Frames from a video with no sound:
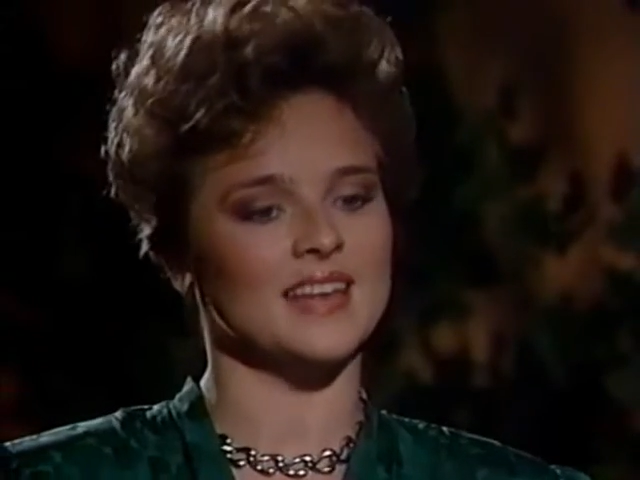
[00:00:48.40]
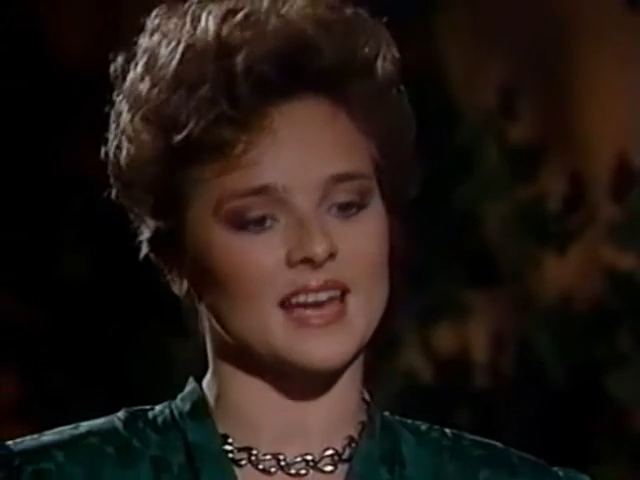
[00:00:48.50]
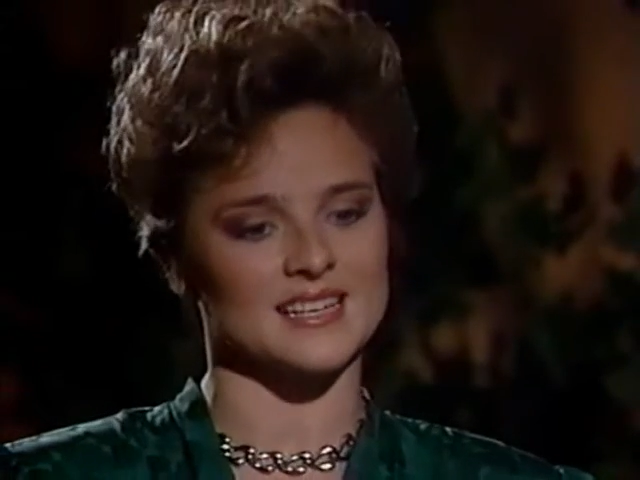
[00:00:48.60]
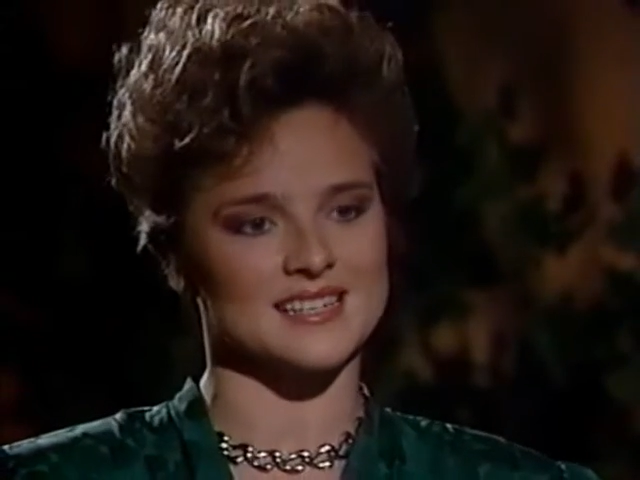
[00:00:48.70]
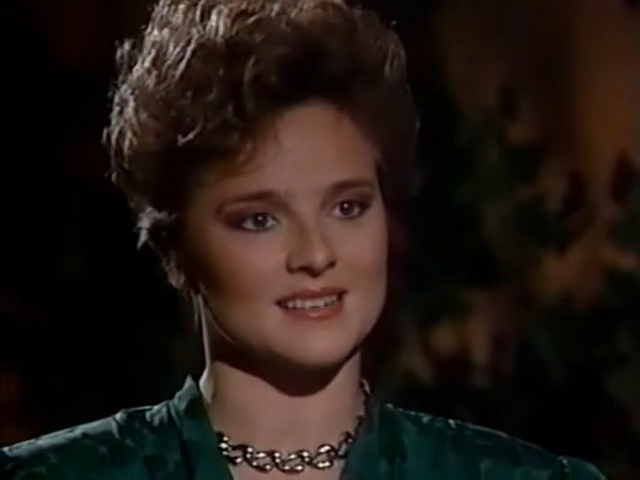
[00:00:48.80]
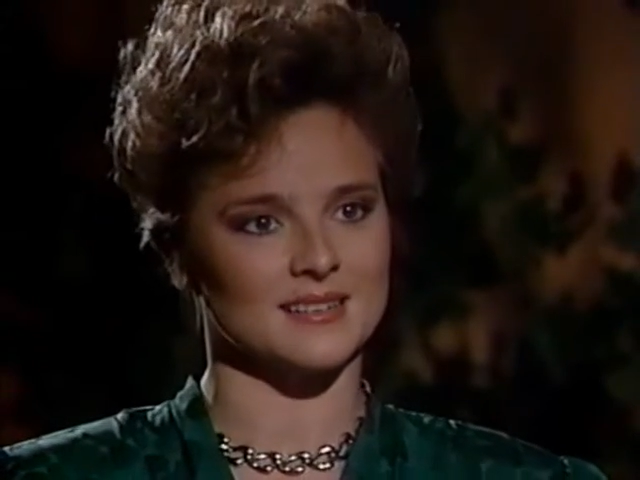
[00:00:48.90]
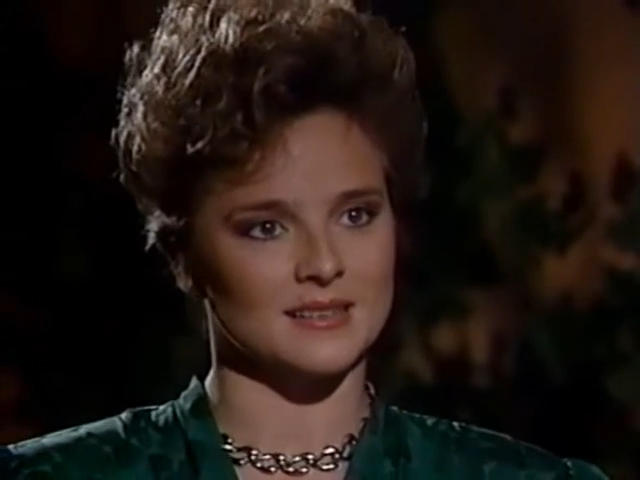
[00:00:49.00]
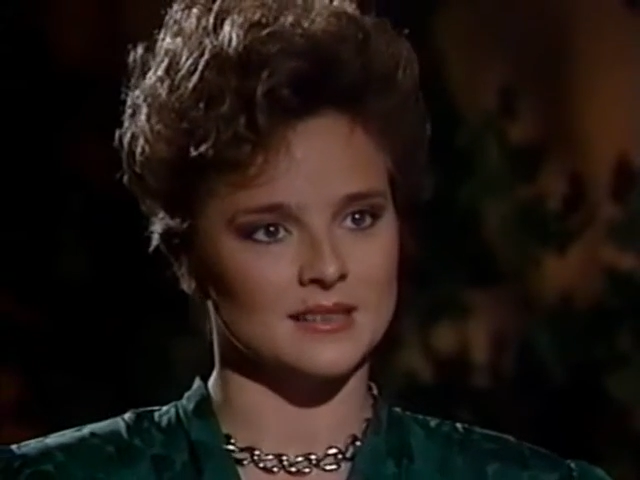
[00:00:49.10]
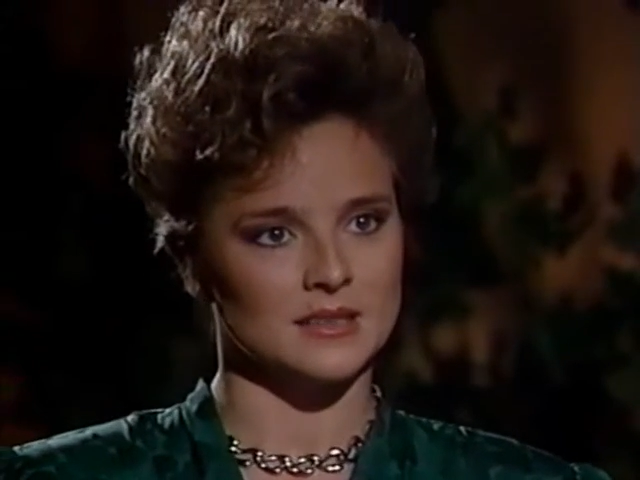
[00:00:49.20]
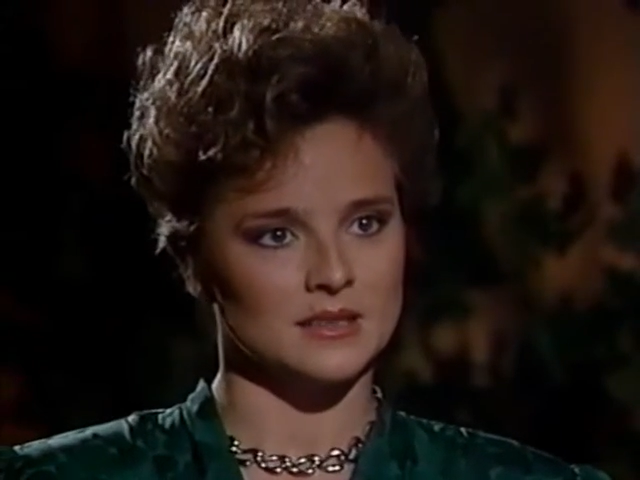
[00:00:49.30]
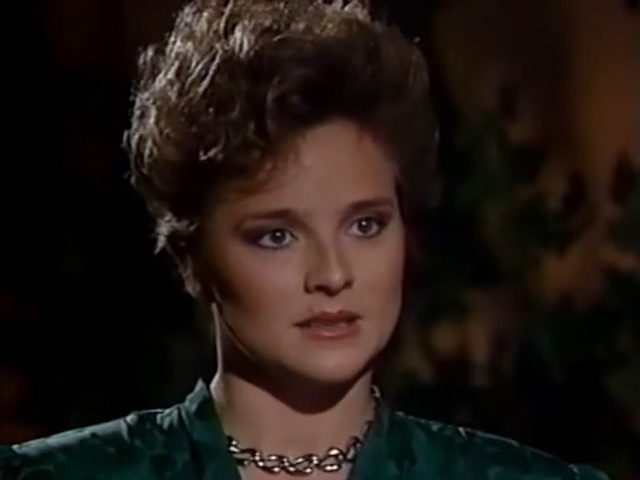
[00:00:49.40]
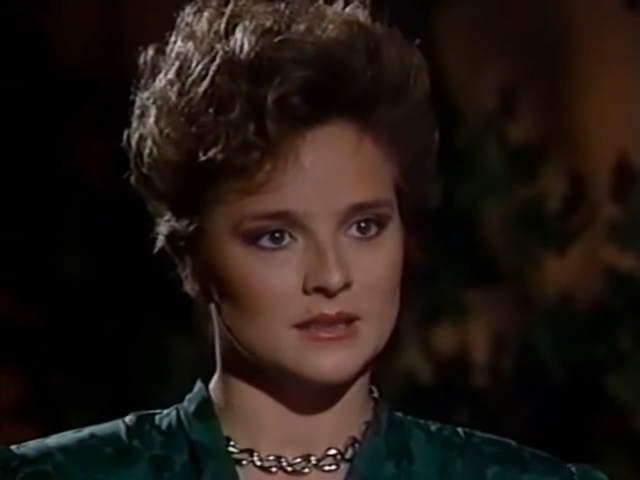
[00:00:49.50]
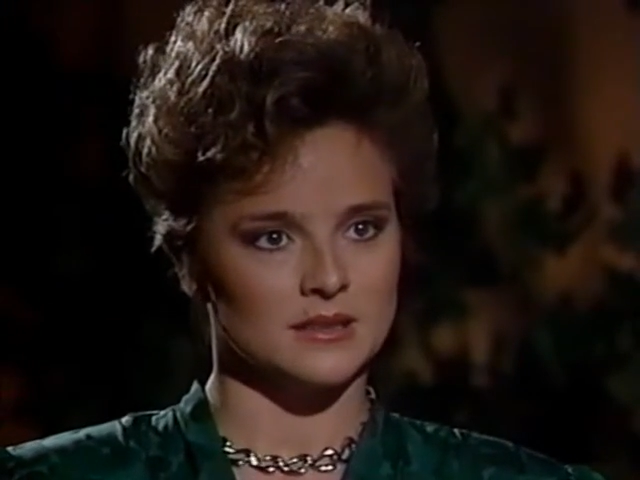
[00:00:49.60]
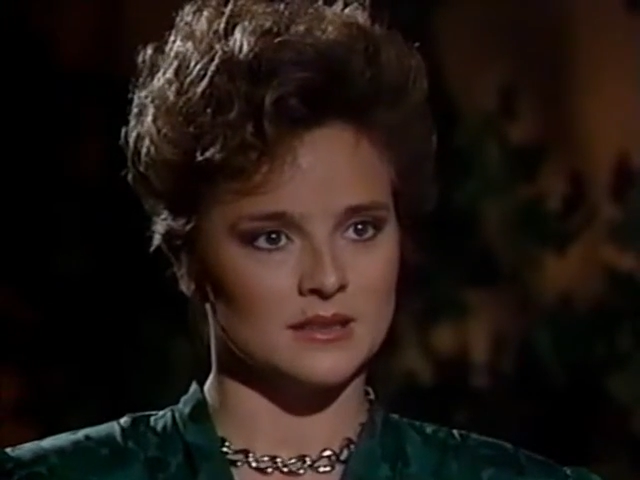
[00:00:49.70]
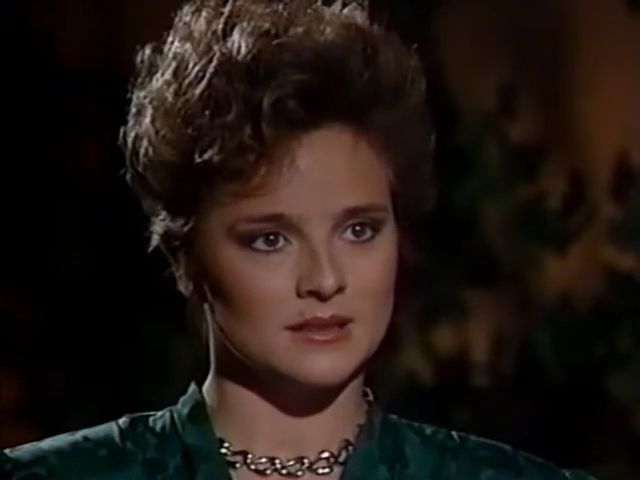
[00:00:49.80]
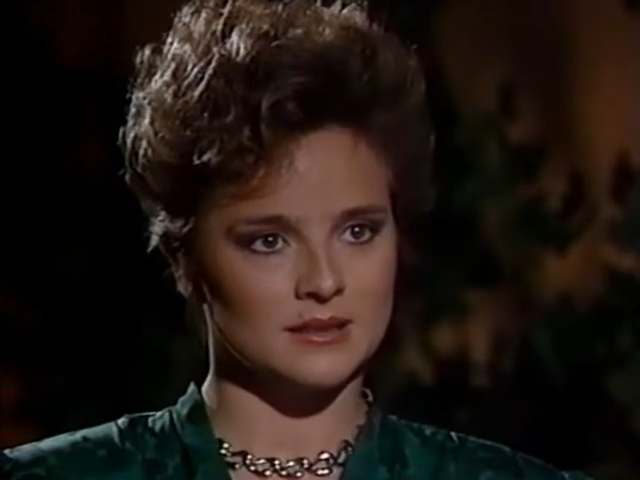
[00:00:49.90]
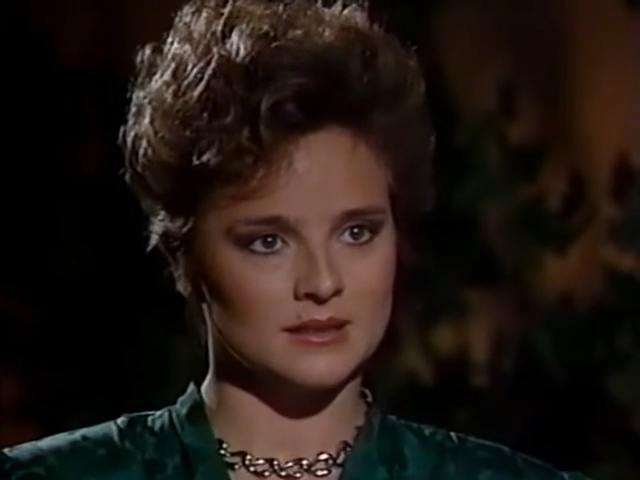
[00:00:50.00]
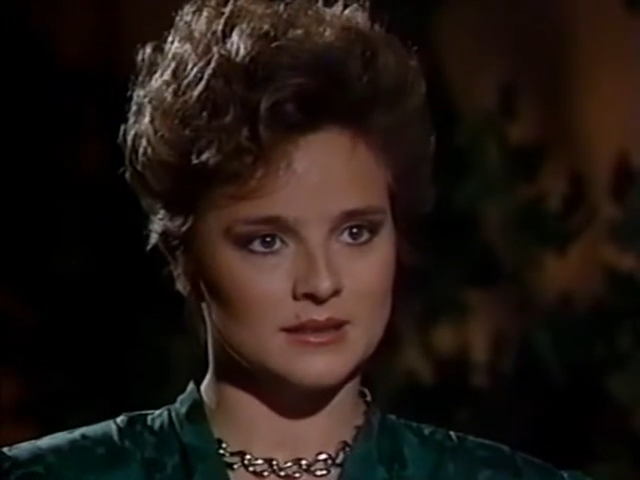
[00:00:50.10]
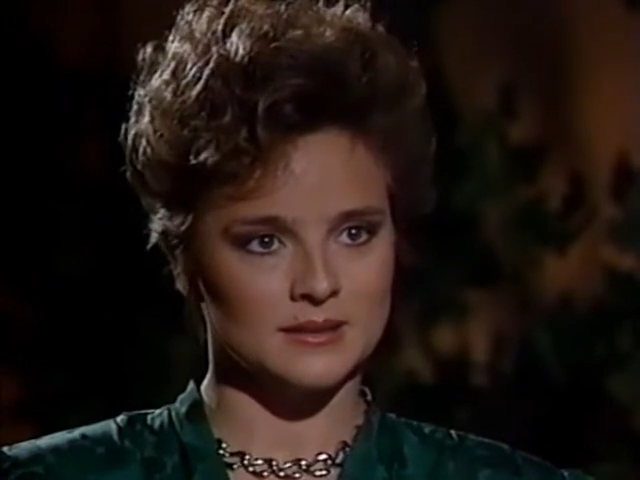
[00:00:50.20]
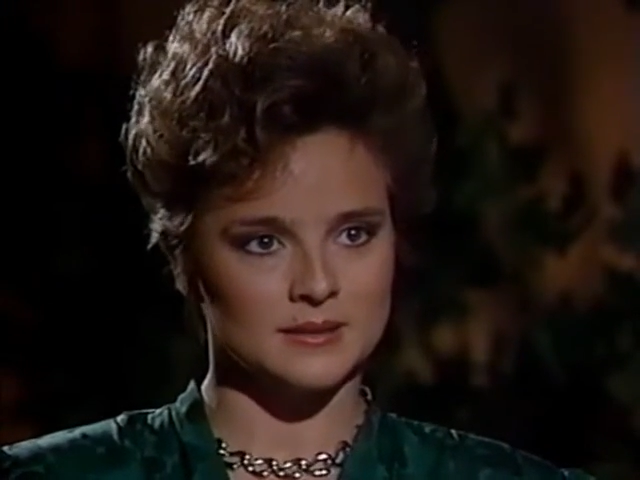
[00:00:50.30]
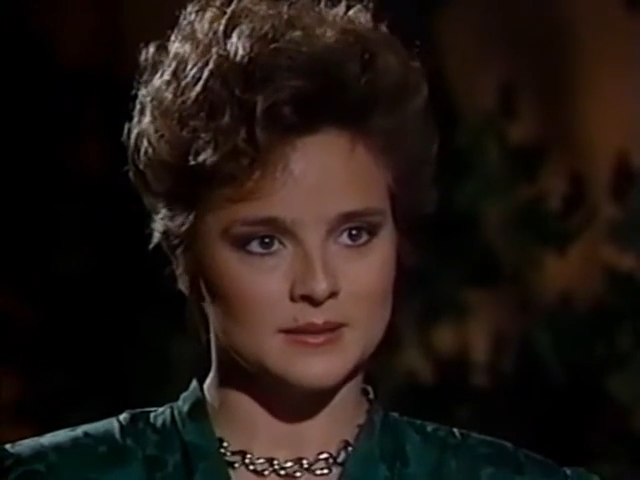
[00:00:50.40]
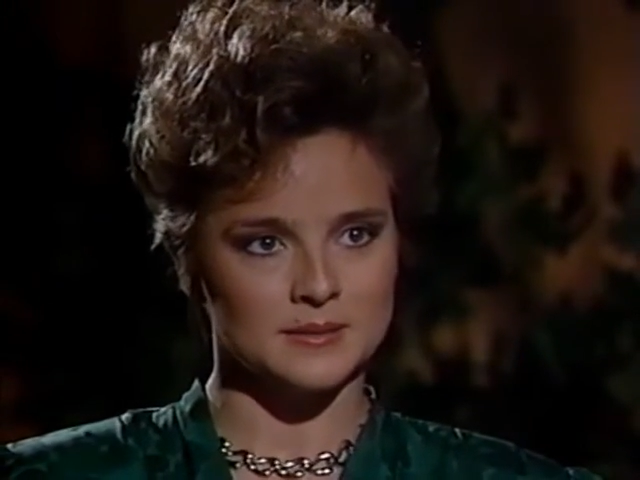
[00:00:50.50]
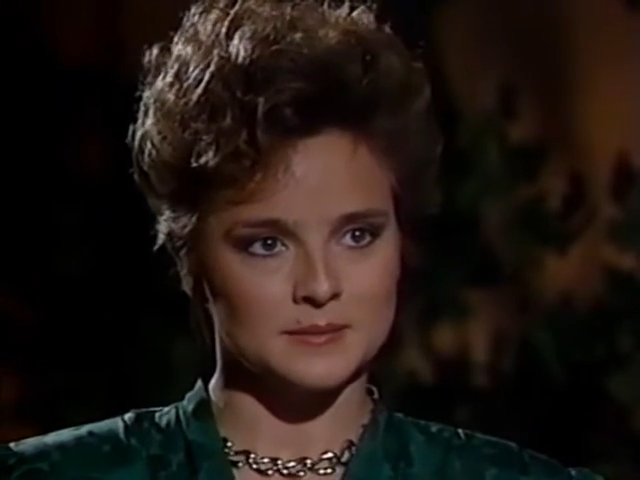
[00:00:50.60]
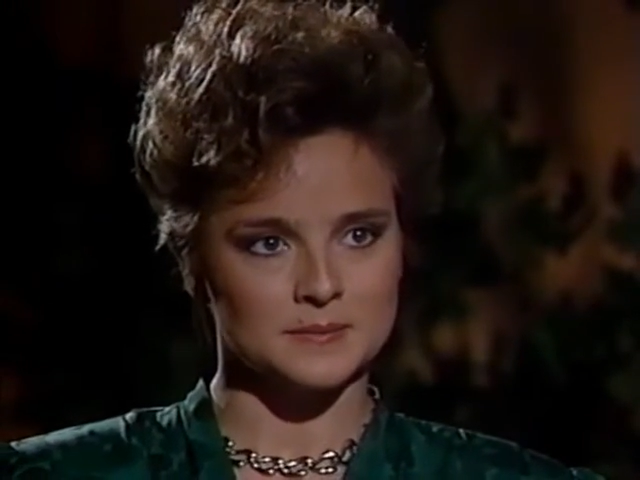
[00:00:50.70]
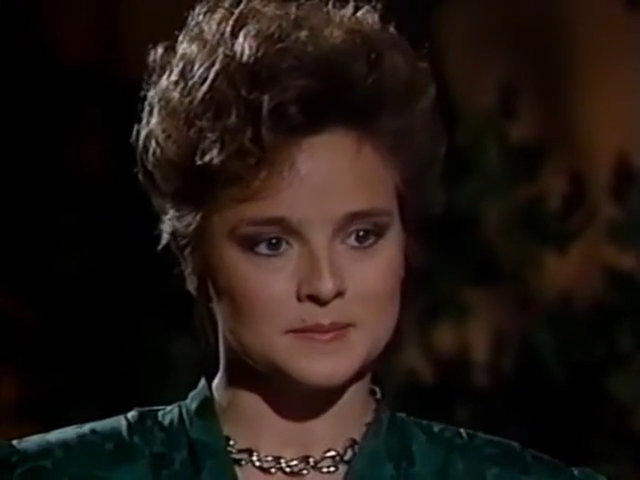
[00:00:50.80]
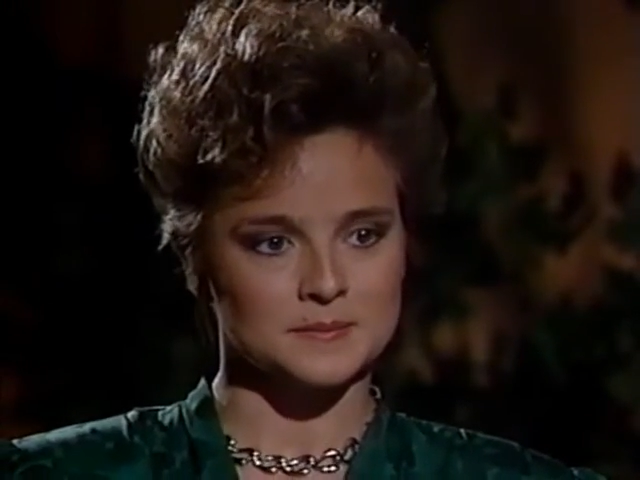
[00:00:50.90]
yes. What for?